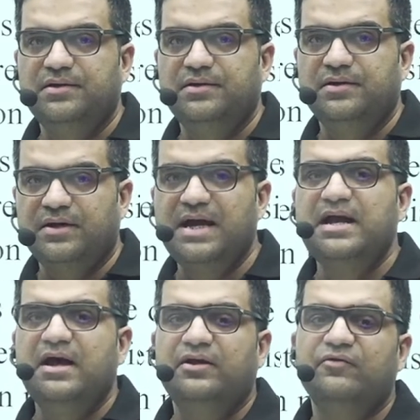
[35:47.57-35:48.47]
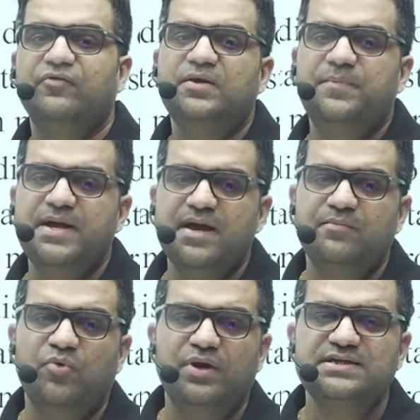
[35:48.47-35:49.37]
Right, the word PMO
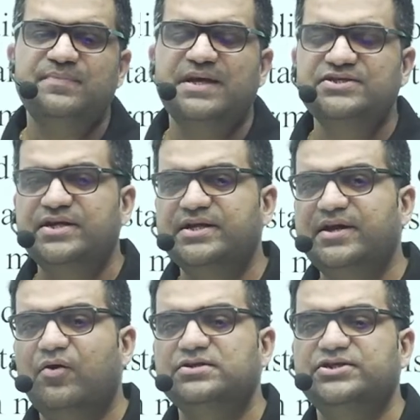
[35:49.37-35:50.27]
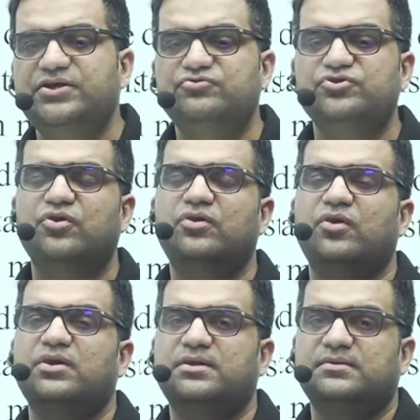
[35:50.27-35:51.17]
is mentioned in the constitution or not?
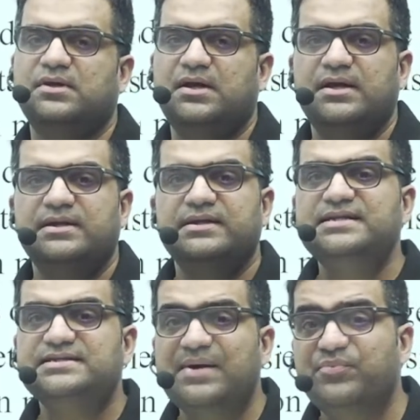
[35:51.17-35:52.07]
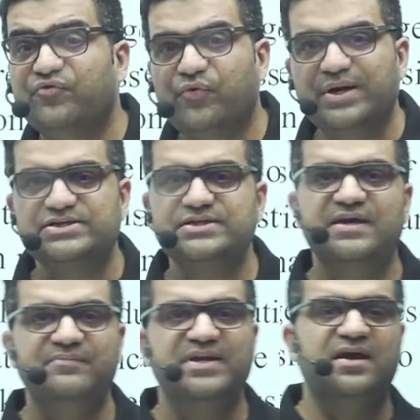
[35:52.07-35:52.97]
These type of questions have been
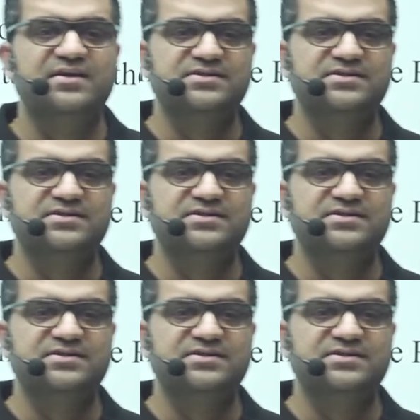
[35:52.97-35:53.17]
asked,